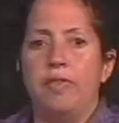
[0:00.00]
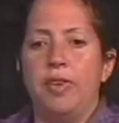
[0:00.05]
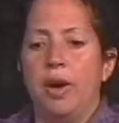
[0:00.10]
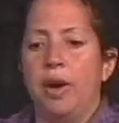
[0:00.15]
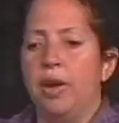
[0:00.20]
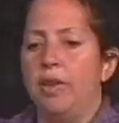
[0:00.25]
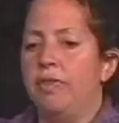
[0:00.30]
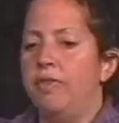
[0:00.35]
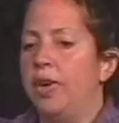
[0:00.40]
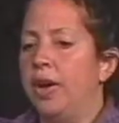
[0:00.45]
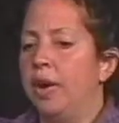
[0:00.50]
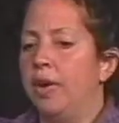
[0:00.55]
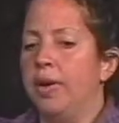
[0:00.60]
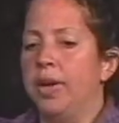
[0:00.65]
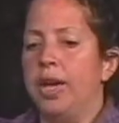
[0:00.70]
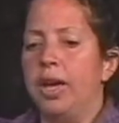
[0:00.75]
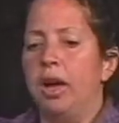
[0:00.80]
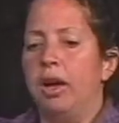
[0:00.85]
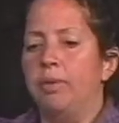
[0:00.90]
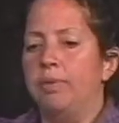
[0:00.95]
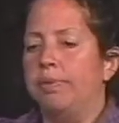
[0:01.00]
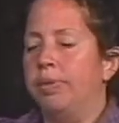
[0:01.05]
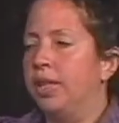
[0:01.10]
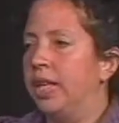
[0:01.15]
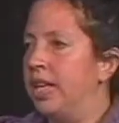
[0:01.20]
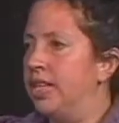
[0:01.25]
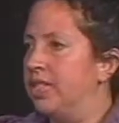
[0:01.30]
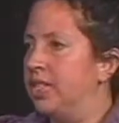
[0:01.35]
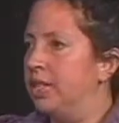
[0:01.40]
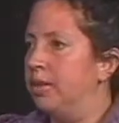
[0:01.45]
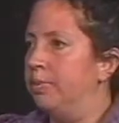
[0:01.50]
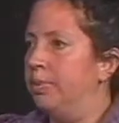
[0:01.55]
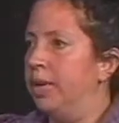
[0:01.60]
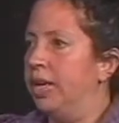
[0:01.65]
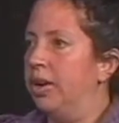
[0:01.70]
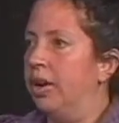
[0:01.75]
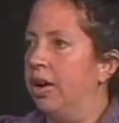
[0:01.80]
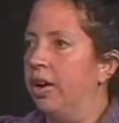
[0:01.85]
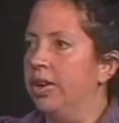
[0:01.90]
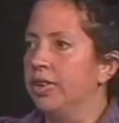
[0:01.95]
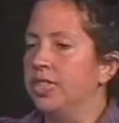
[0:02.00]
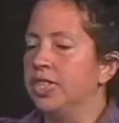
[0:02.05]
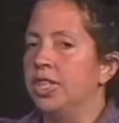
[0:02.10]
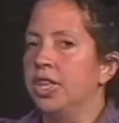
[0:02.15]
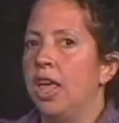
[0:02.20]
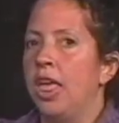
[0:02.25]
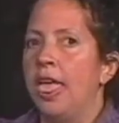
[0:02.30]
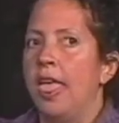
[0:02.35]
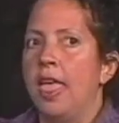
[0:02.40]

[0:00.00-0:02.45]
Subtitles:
very, very unpleasant because